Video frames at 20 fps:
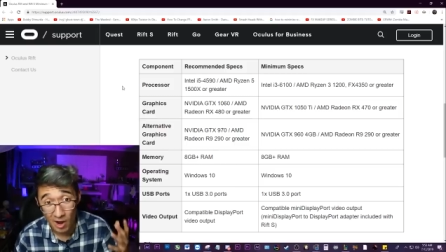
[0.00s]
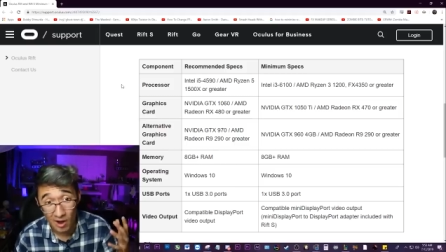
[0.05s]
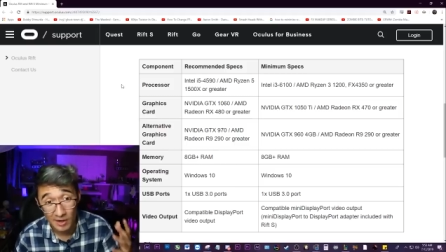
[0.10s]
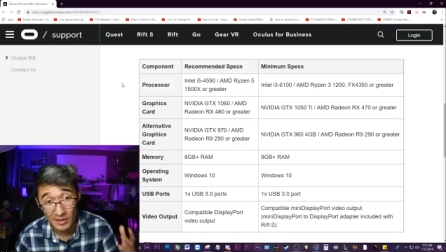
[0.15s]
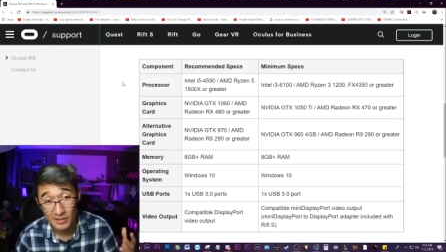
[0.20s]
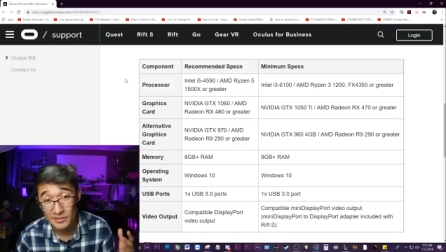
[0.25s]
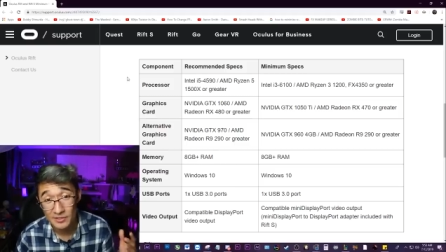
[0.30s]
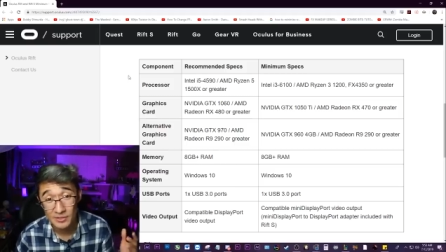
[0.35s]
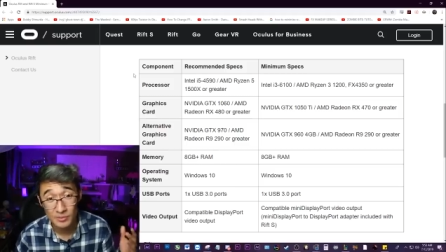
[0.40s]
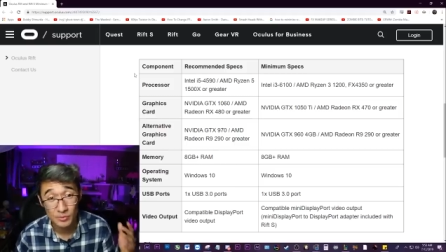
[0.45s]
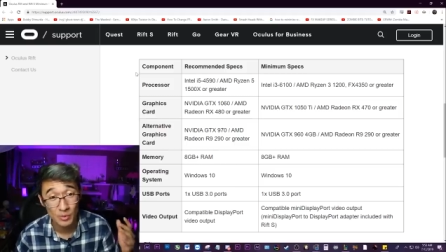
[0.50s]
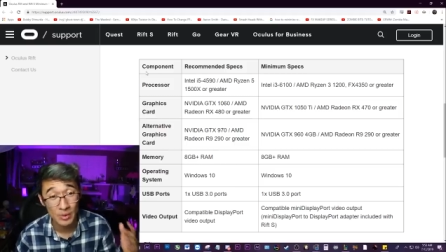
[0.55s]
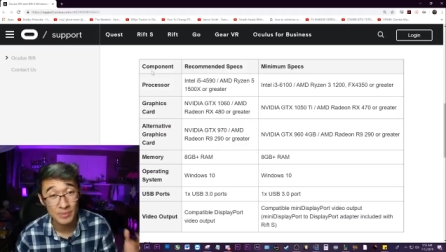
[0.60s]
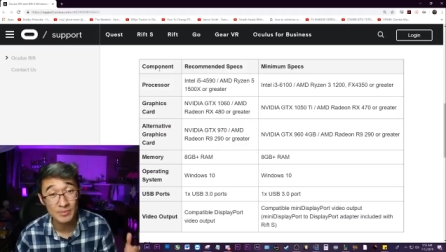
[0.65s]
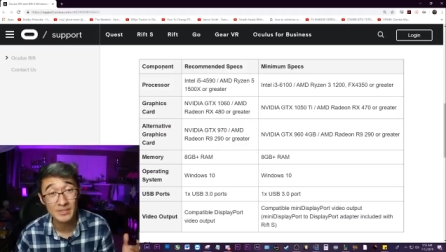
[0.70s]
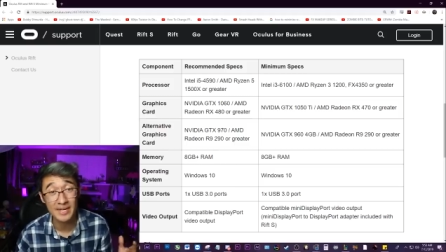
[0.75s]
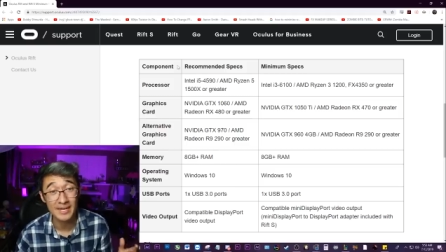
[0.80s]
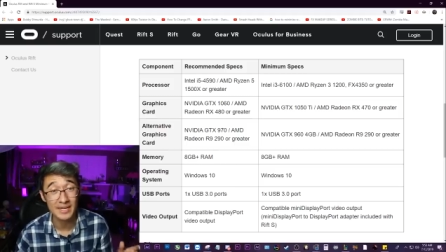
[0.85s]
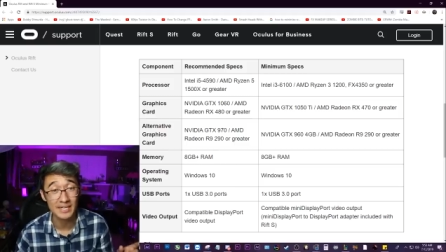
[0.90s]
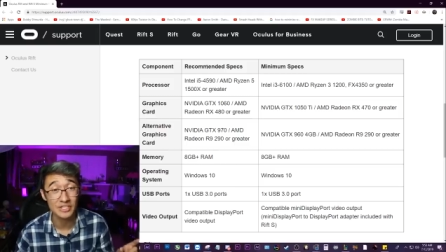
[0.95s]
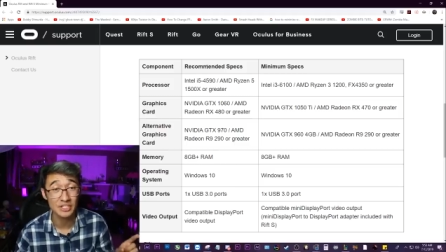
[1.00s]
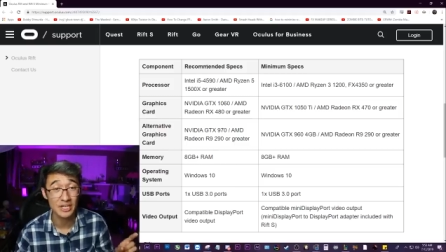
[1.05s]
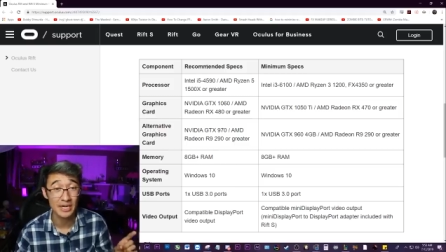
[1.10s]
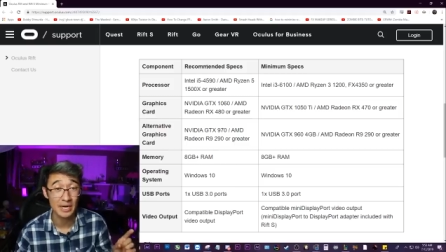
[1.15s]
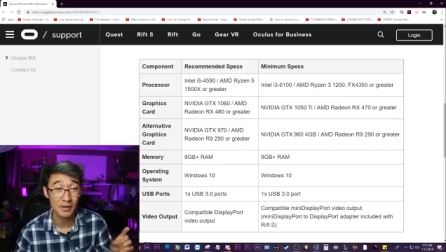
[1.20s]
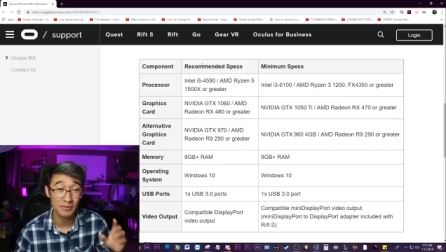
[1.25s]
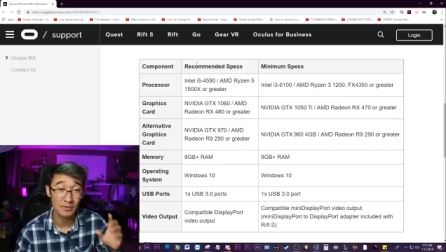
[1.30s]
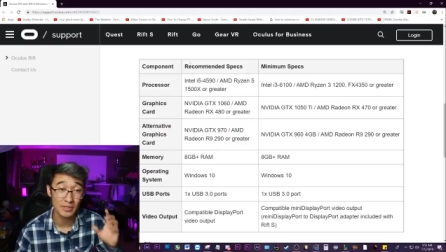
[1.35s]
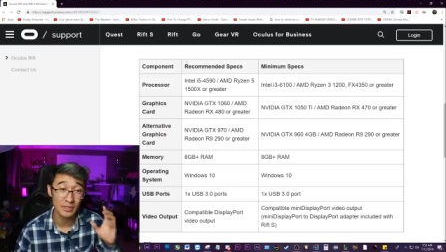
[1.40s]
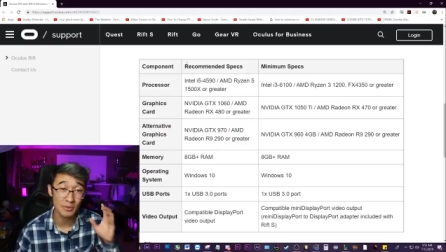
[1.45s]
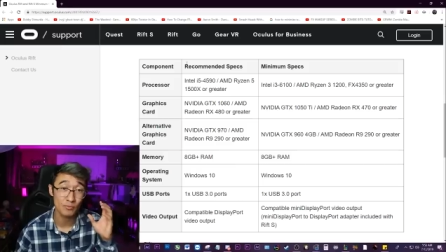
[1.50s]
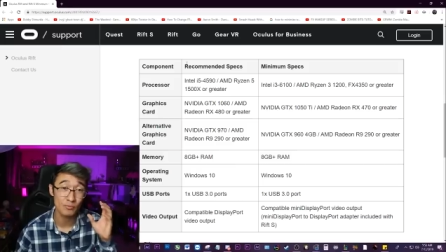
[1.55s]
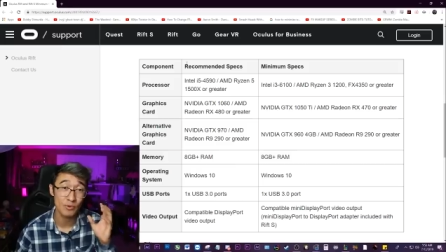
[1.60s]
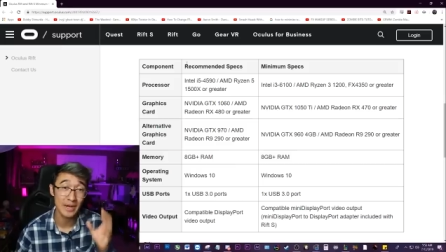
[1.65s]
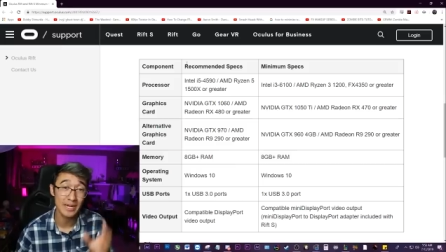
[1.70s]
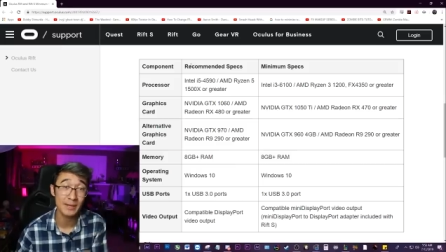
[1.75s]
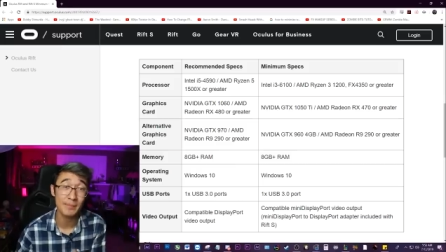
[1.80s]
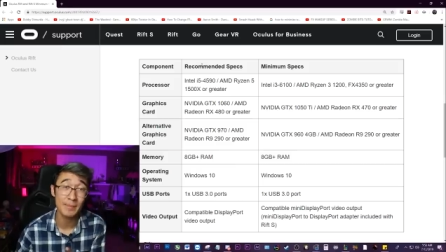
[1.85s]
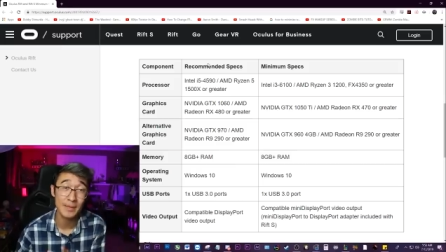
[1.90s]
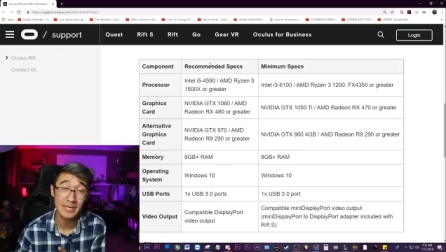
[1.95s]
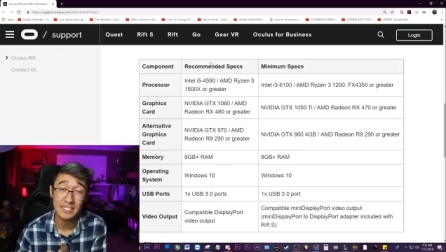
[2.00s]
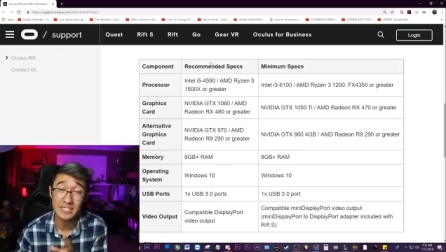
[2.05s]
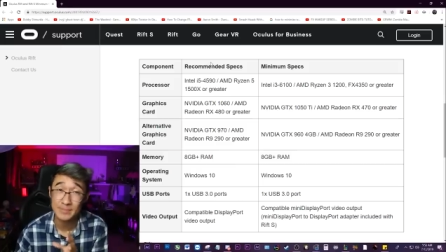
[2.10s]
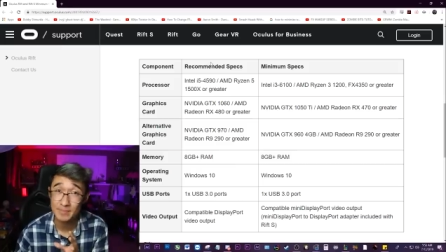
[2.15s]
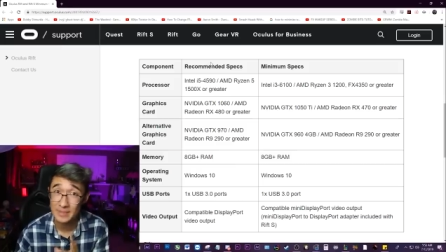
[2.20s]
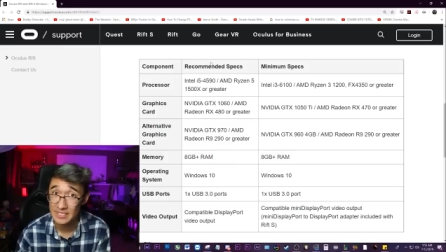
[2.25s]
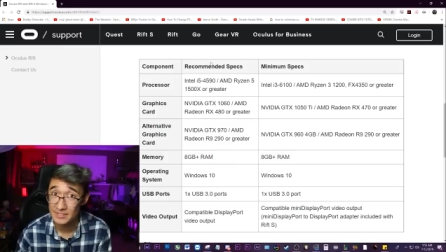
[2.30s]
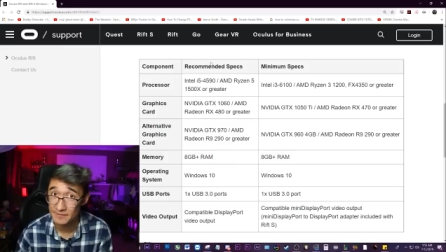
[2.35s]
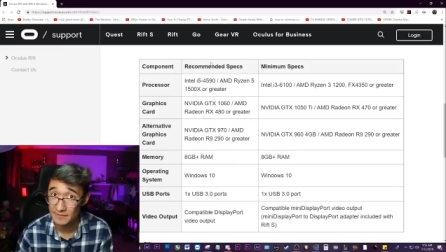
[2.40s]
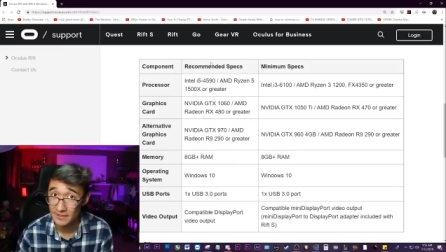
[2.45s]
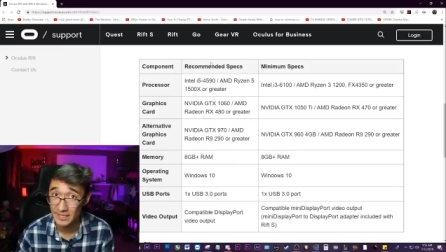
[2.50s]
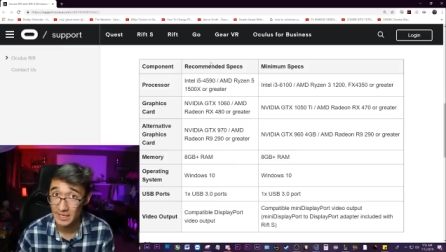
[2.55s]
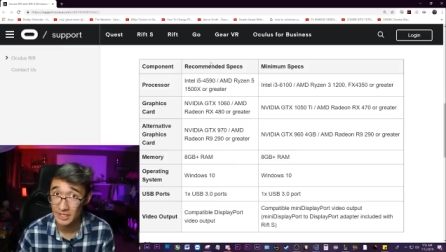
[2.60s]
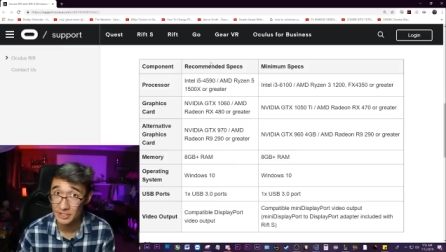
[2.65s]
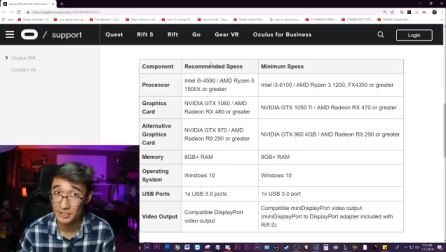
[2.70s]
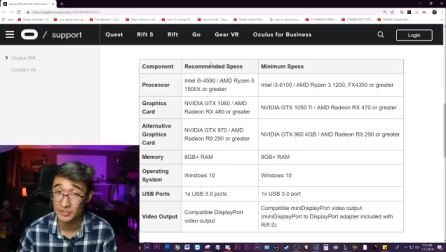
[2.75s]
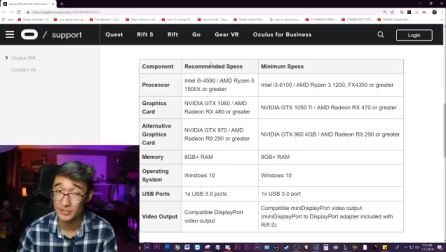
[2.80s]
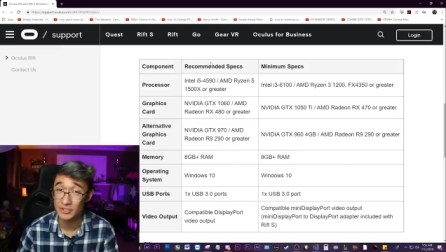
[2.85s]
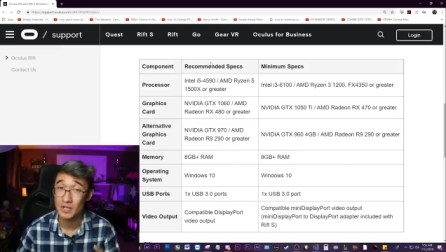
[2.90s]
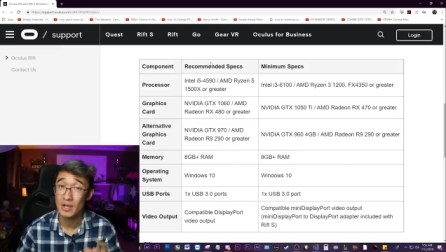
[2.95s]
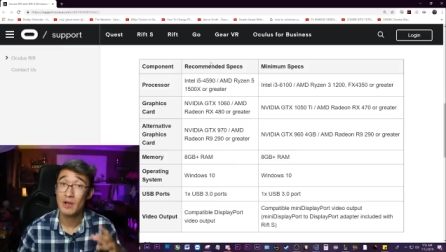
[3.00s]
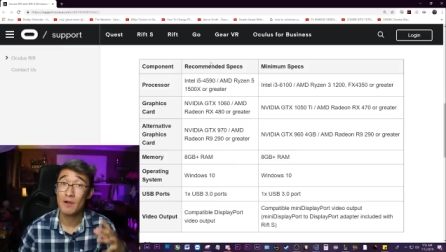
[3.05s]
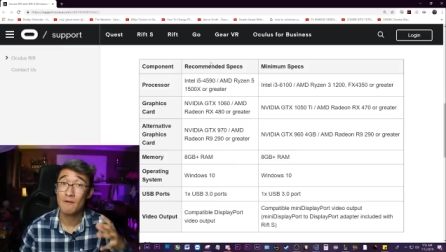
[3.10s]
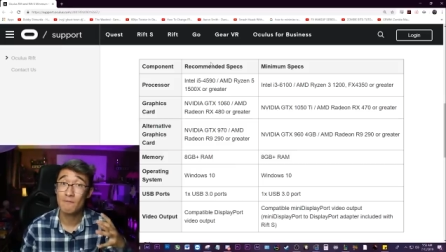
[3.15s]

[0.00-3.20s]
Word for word: at Oculus's website and check out the recommended specifications